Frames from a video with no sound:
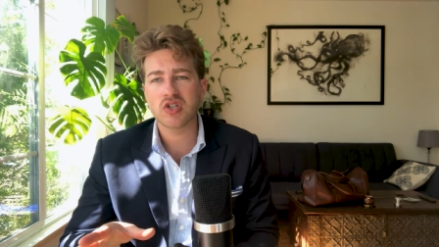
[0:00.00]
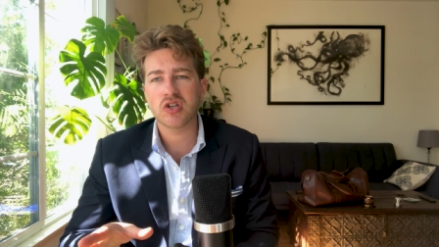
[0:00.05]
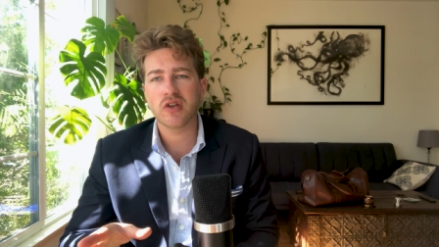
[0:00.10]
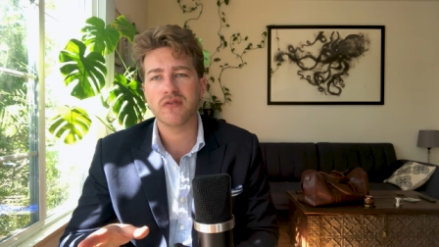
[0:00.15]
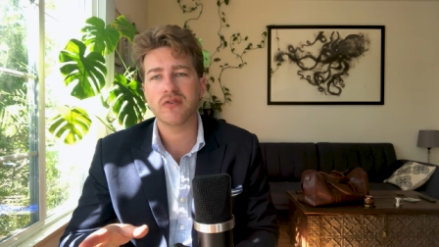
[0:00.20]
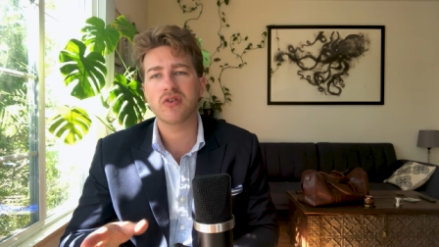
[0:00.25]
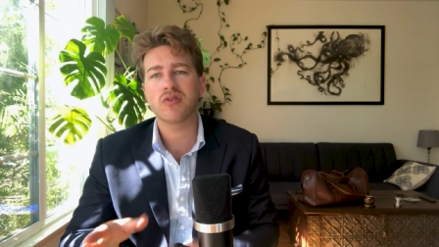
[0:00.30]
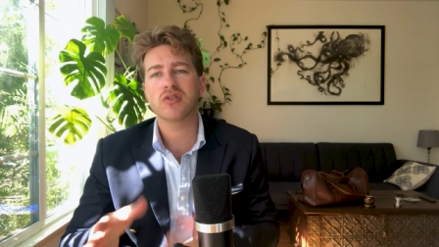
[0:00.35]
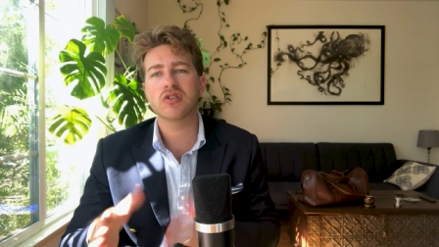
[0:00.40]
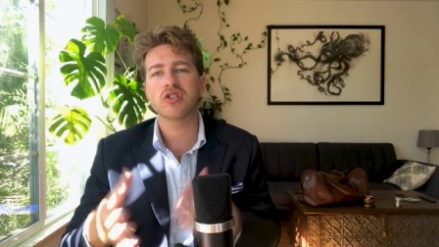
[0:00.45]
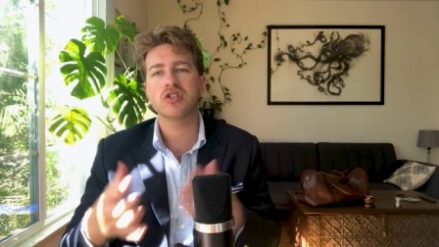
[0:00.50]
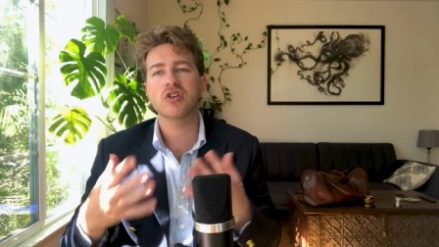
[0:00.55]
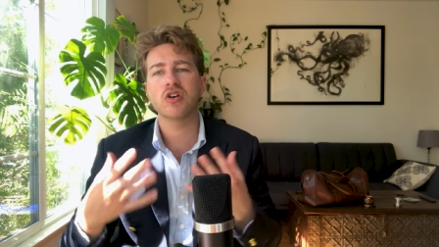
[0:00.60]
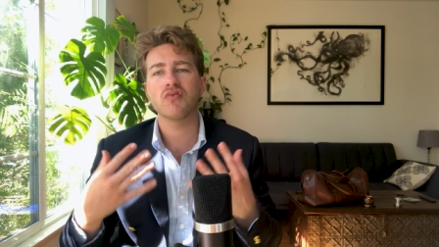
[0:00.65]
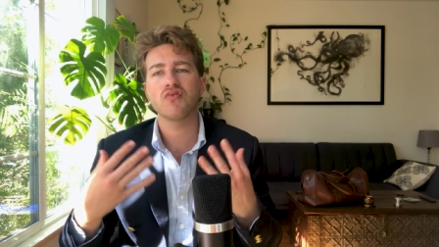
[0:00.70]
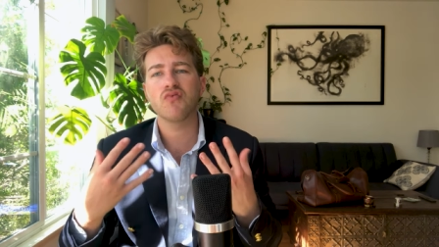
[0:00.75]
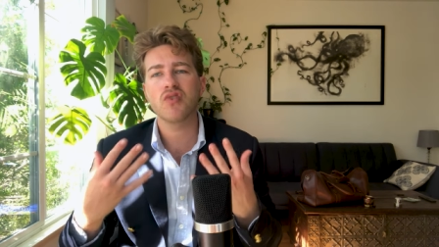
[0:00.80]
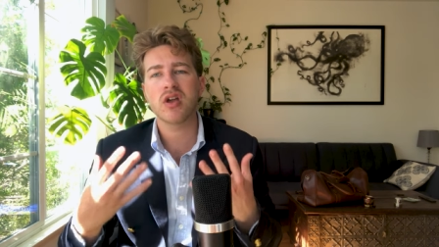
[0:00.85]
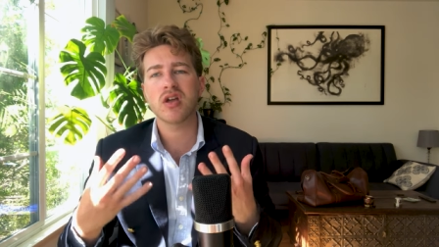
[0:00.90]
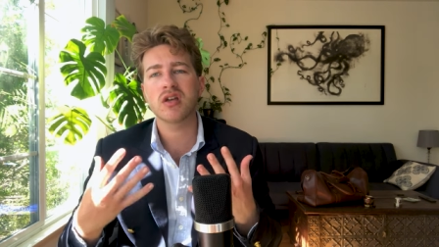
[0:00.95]
If you're into
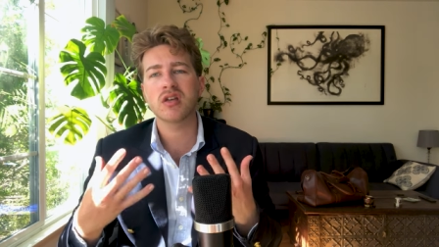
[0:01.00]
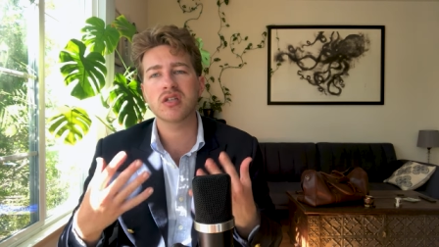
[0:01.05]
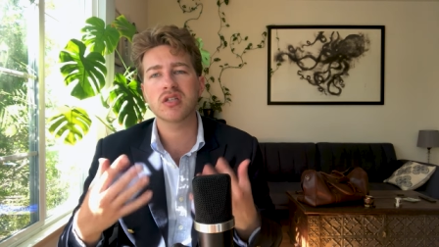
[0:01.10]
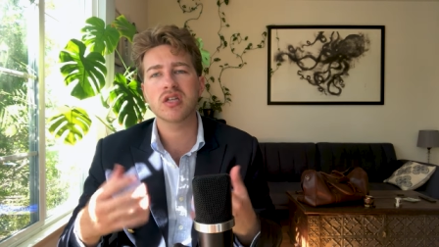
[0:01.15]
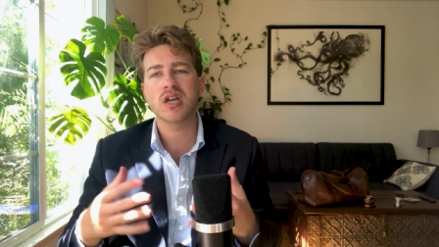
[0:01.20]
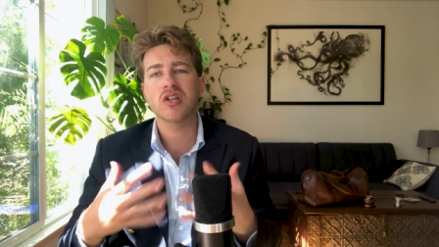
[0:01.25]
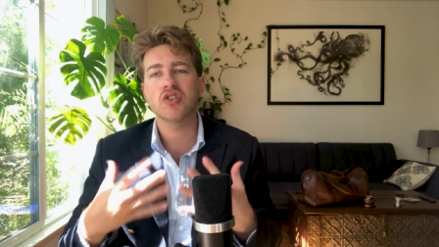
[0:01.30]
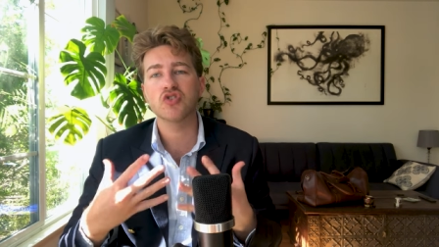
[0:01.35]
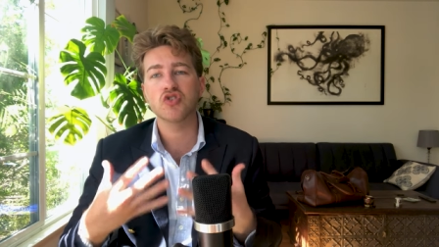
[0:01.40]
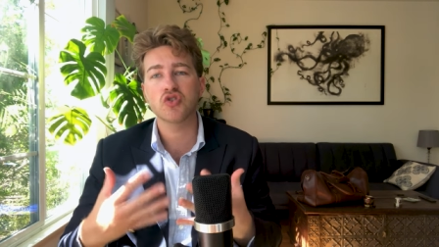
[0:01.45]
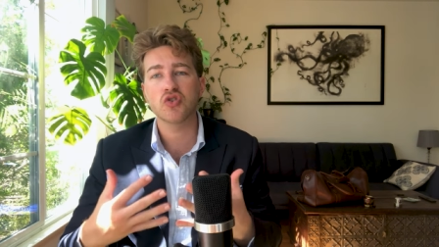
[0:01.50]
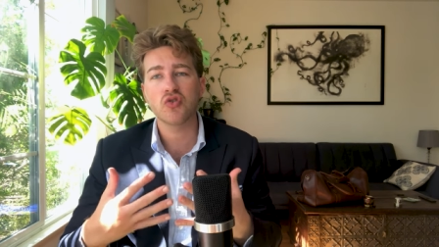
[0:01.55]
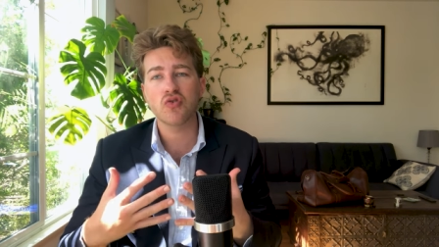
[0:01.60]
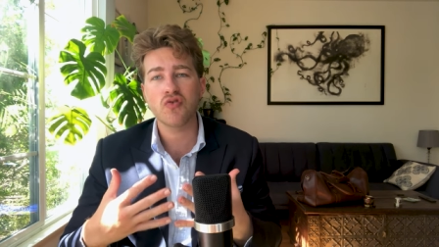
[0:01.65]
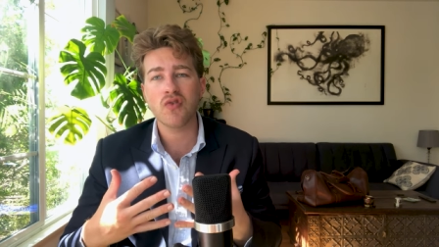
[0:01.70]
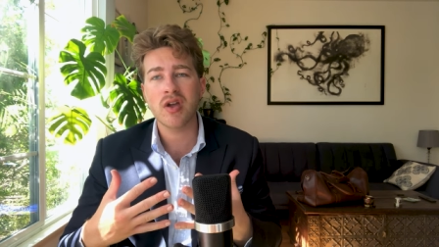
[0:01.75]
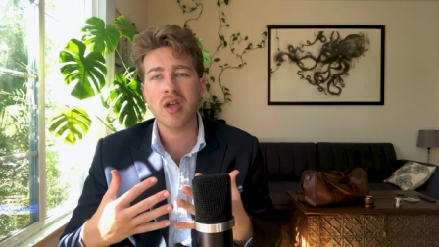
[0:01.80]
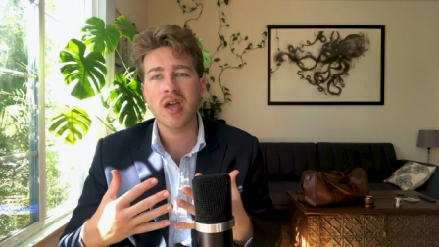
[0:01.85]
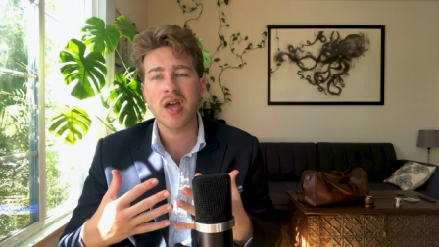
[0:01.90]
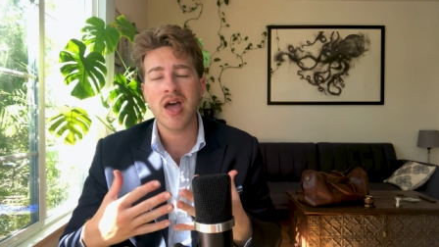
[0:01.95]
rings and
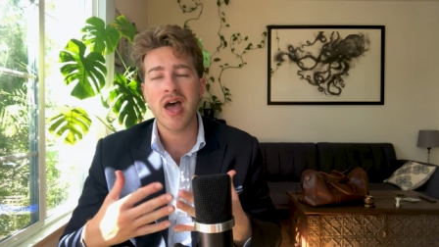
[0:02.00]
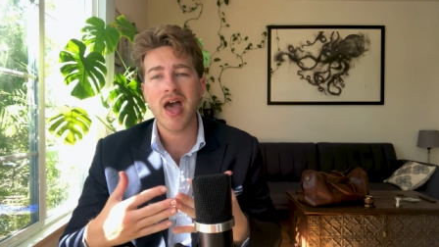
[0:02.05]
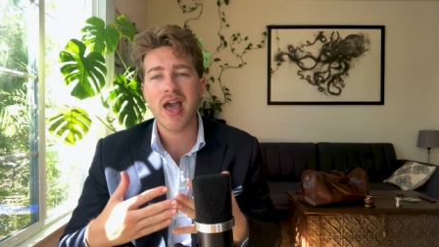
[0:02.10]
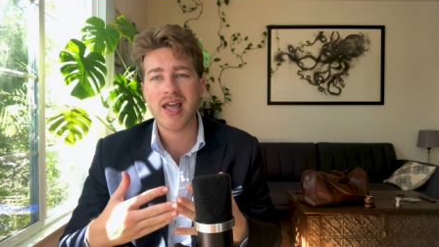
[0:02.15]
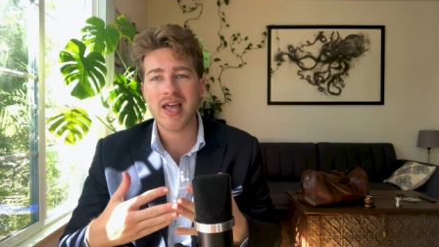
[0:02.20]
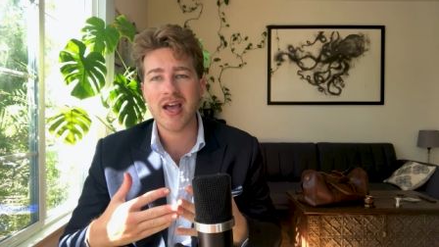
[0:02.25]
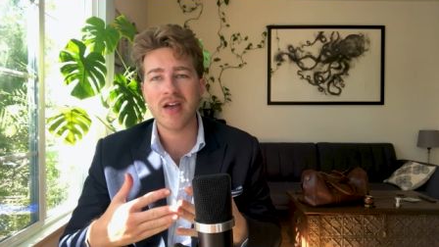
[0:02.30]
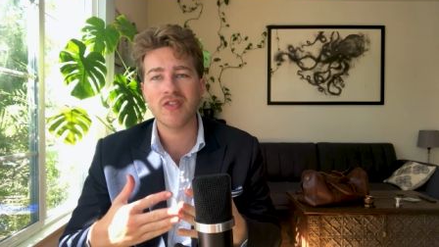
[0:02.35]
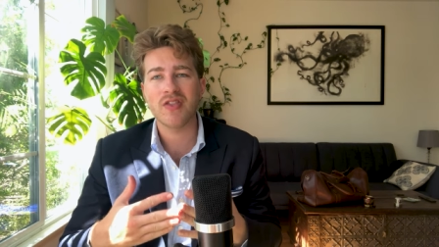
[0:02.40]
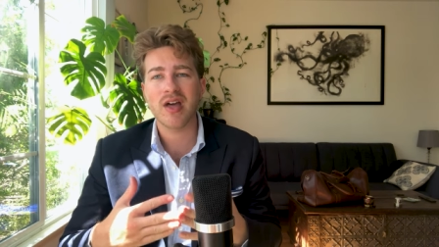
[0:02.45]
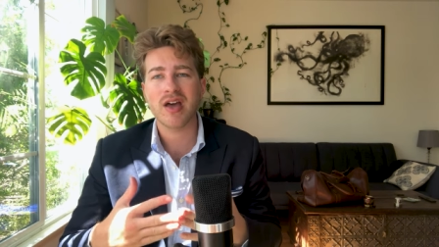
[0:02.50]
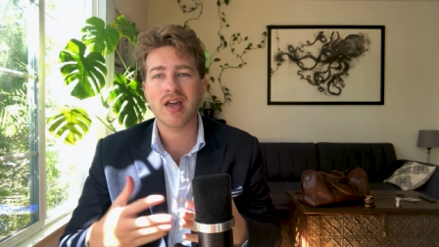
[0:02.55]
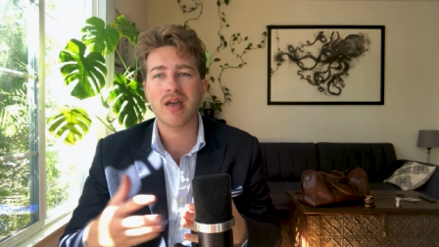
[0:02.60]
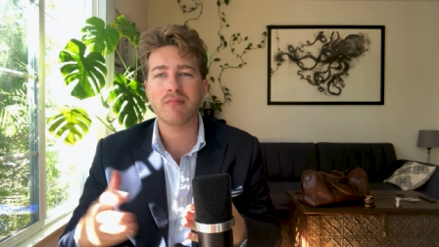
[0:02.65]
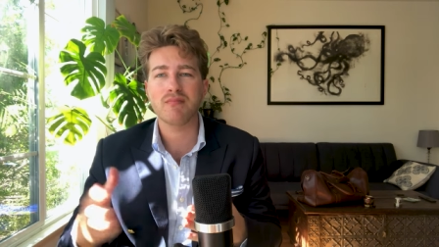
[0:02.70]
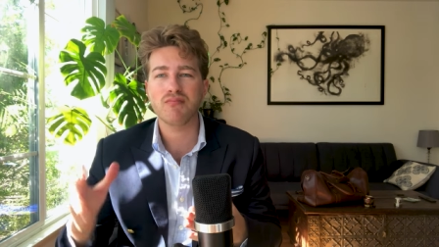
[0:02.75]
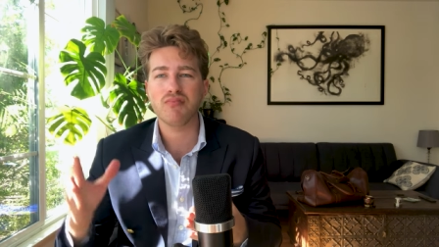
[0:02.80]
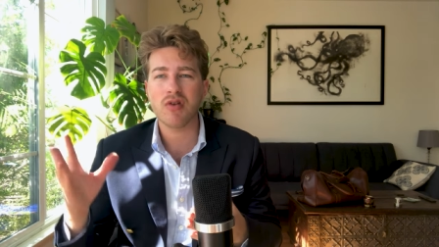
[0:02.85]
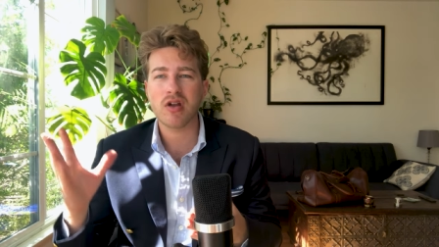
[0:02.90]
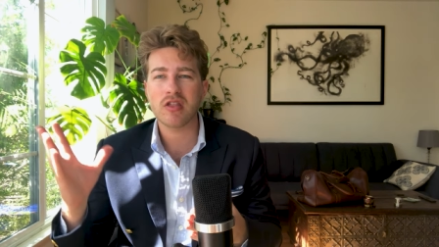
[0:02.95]
jewelry, again, that
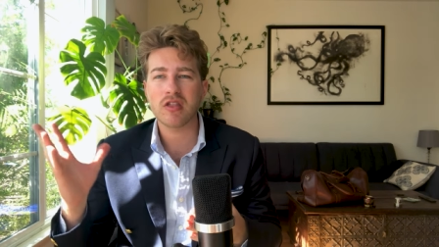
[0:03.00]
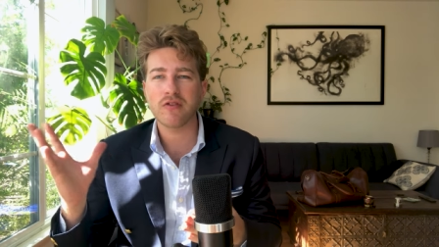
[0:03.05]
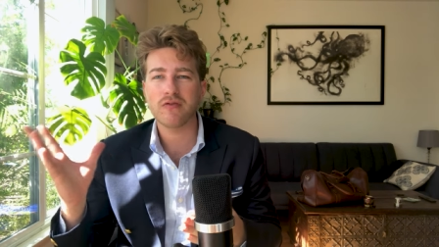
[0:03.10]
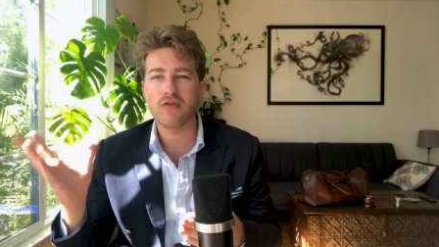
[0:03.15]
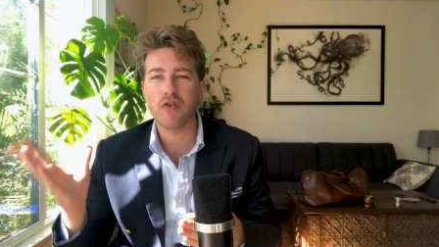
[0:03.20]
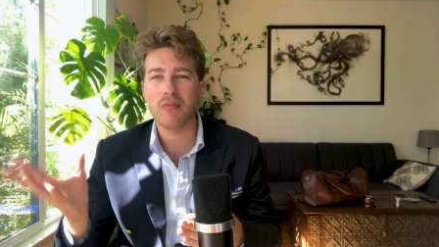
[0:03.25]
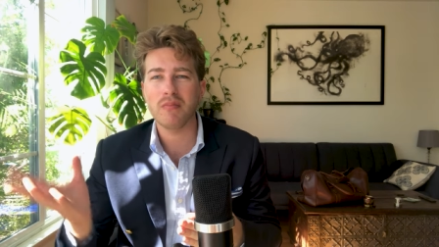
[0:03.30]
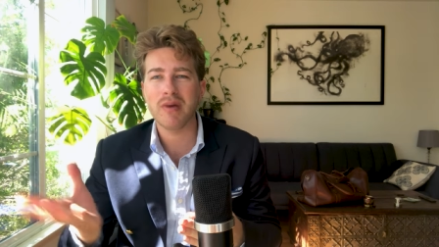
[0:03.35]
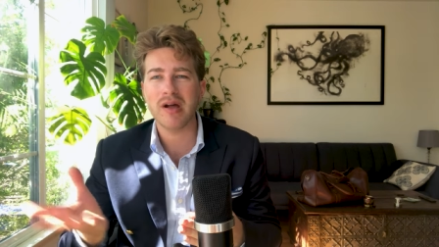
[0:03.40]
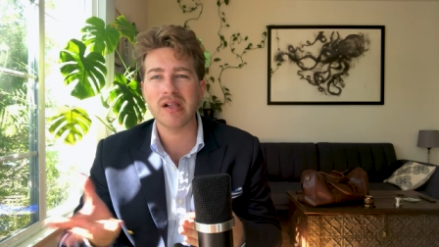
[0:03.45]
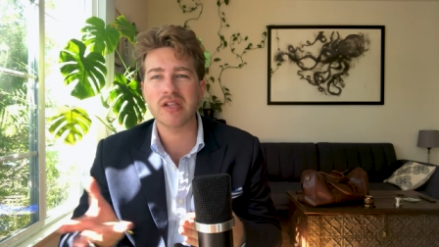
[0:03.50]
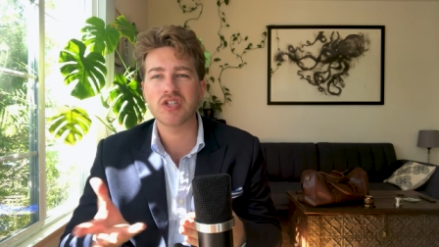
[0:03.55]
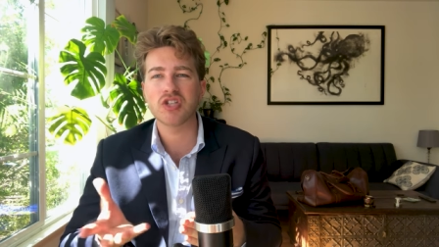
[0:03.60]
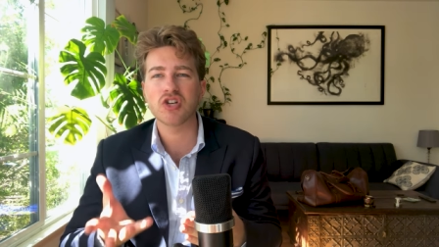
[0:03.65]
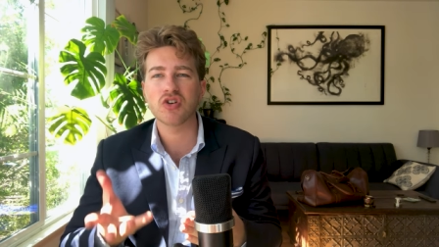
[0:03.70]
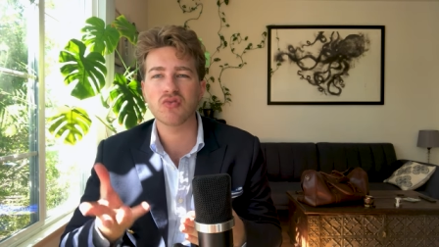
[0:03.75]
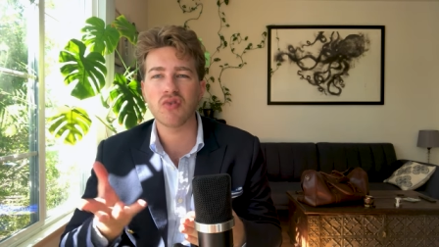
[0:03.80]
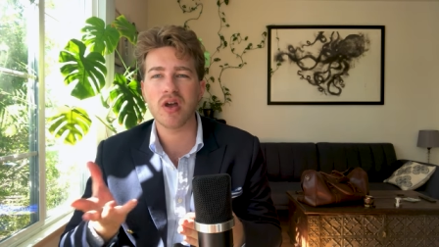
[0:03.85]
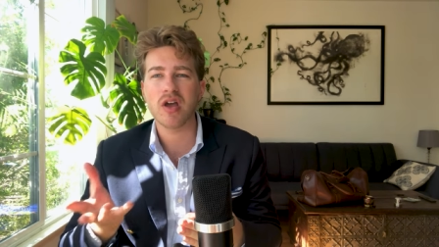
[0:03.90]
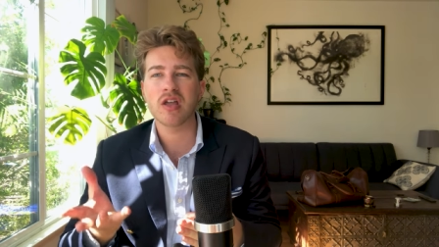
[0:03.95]
can bring the formality
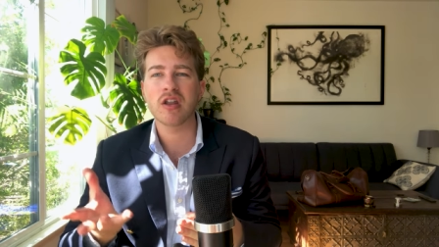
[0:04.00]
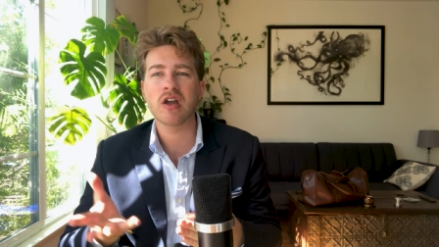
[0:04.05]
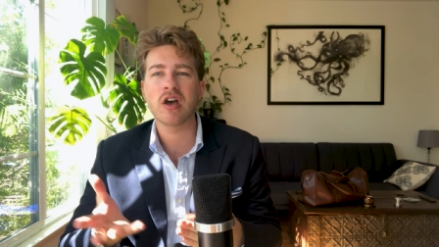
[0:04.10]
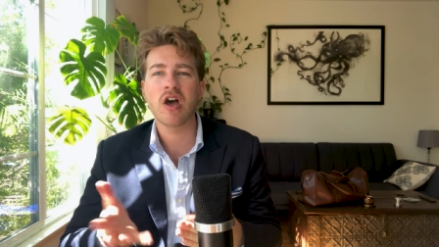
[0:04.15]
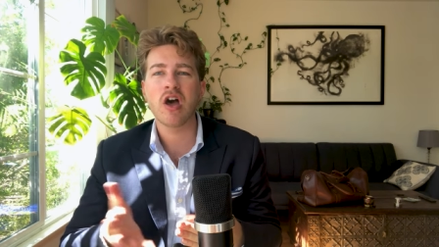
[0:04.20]
grade